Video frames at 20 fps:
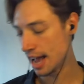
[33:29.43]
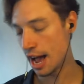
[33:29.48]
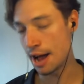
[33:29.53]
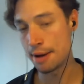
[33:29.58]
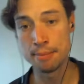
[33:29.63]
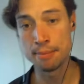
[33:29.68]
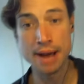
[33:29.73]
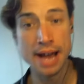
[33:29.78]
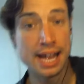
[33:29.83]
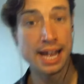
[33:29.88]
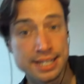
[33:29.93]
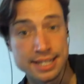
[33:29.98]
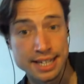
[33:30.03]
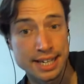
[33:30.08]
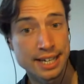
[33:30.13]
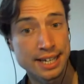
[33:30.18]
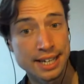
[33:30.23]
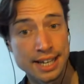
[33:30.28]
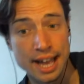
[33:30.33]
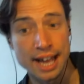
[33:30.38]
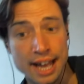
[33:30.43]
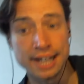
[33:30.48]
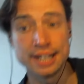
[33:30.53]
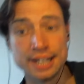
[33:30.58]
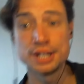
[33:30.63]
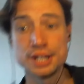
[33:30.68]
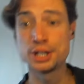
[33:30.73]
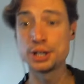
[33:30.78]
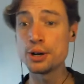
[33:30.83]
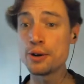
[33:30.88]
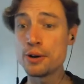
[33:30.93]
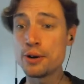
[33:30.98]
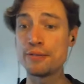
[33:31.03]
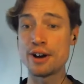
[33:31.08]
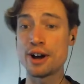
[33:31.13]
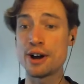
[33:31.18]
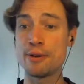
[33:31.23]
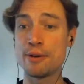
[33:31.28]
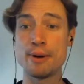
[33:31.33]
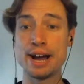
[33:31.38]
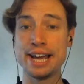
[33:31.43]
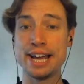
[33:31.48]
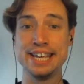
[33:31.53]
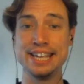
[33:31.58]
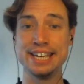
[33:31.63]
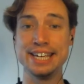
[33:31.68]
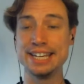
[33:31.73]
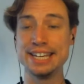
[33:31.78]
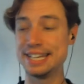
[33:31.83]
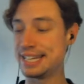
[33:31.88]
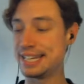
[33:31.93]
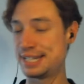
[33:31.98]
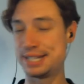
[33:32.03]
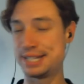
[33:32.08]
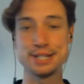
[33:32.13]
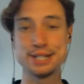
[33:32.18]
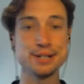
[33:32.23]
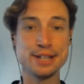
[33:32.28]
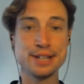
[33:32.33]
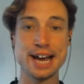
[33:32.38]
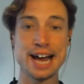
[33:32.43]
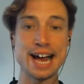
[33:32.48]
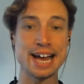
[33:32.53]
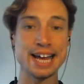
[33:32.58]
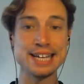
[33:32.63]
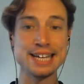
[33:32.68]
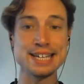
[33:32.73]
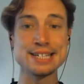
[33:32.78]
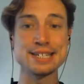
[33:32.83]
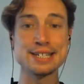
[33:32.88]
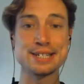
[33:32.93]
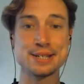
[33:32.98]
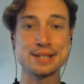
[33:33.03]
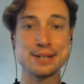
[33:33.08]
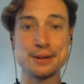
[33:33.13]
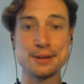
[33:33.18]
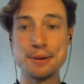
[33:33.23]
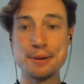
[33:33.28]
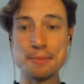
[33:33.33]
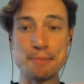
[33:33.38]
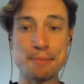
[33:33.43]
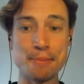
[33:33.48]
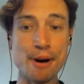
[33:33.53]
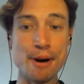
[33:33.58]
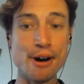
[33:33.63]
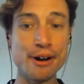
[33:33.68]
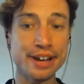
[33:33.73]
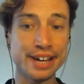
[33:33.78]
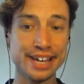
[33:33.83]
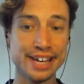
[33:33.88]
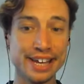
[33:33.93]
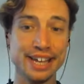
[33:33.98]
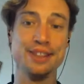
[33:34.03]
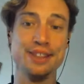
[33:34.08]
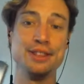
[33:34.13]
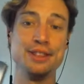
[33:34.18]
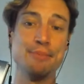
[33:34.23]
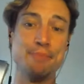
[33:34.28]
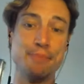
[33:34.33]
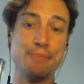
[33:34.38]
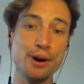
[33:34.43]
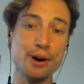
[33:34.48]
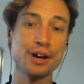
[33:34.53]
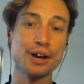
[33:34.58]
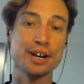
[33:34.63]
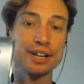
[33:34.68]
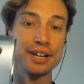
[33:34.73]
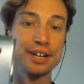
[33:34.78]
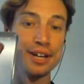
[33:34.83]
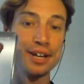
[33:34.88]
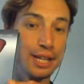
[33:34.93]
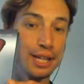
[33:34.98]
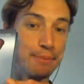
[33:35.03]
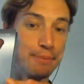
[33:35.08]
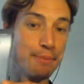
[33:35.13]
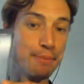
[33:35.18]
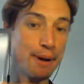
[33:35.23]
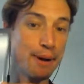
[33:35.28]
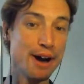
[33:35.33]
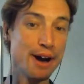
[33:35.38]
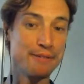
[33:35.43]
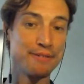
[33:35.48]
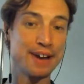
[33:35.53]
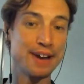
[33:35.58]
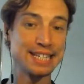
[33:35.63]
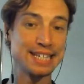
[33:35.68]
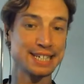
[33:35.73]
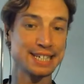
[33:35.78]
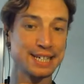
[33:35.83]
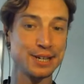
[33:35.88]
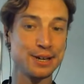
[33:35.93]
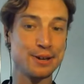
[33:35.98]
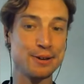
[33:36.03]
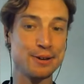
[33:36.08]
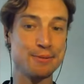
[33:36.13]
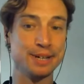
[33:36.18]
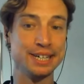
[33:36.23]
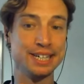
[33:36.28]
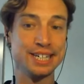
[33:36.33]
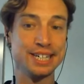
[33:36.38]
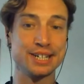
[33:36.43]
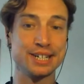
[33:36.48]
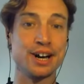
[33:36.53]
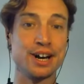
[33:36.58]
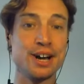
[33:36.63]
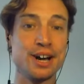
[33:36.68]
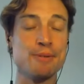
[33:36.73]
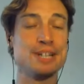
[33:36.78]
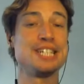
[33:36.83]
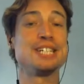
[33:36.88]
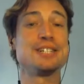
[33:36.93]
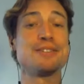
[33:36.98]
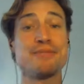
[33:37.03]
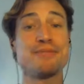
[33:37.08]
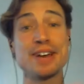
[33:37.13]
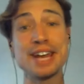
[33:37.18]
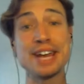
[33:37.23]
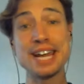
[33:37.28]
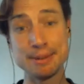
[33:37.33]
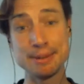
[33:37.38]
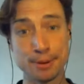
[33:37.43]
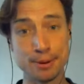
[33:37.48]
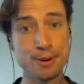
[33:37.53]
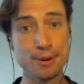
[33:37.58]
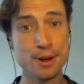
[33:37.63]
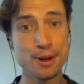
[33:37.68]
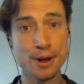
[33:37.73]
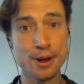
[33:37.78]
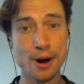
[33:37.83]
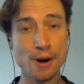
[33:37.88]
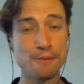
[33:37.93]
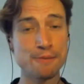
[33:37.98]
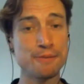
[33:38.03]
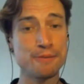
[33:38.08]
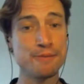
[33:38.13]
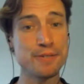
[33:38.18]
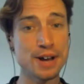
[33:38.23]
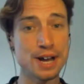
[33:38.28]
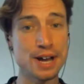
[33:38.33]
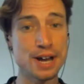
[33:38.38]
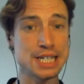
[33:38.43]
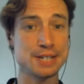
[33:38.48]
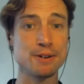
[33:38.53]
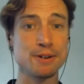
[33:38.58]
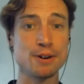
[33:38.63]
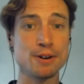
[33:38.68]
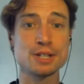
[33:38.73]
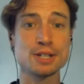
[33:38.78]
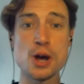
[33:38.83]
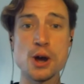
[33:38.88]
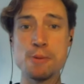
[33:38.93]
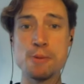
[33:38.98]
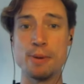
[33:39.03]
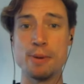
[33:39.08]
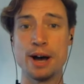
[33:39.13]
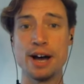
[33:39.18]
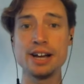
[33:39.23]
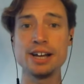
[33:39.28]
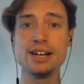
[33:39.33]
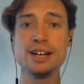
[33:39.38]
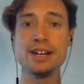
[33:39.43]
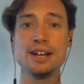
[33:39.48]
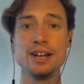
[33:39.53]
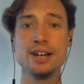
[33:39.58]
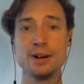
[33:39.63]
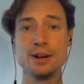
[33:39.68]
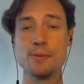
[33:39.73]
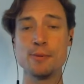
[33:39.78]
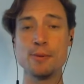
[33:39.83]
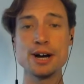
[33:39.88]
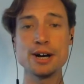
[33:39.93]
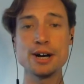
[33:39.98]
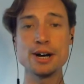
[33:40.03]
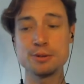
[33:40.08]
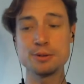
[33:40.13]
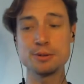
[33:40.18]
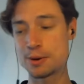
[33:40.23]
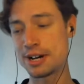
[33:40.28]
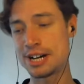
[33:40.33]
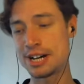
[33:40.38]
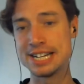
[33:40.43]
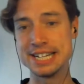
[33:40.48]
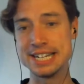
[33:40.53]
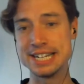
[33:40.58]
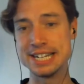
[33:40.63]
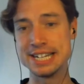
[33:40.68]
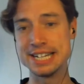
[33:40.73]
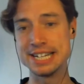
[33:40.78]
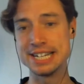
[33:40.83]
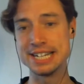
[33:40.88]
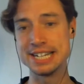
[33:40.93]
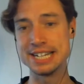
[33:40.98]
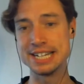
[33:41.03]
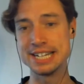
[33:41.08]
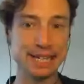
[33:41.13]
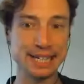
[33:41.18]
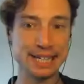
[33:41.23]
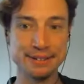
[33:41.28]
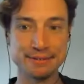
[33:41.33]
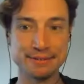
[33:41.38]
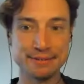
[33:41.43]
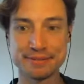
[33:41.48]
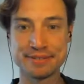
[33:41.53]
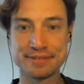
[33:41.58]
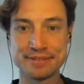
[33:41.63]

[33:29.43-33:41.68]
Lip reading: And a surefire way to do that is to buy the book, The Perfect Human Diet, which is available on 1st of October worldwide, I believe.